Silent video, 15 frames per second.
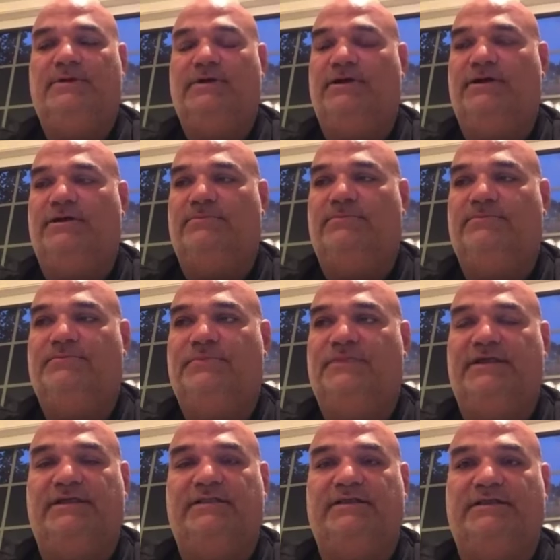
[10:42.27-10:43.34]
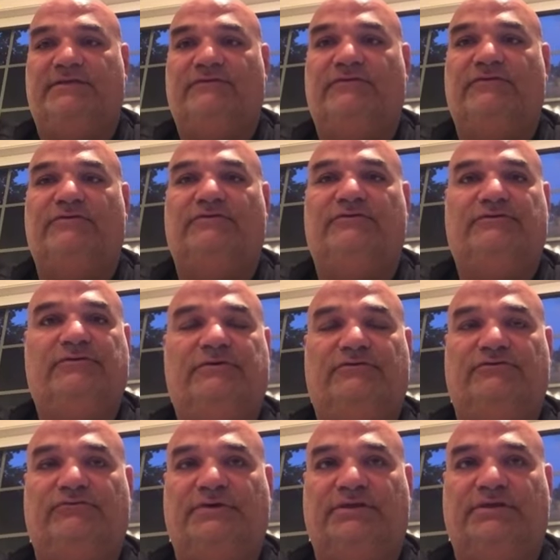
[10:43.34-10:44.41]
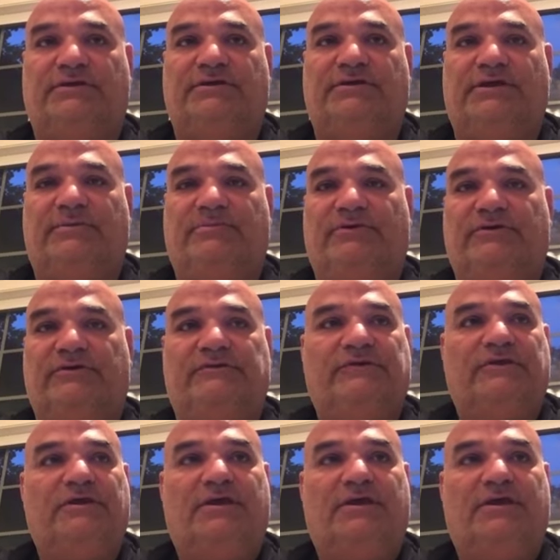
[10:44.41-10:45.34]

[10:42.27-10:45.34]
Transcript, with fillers: um, they leave. There's there's really good numbers.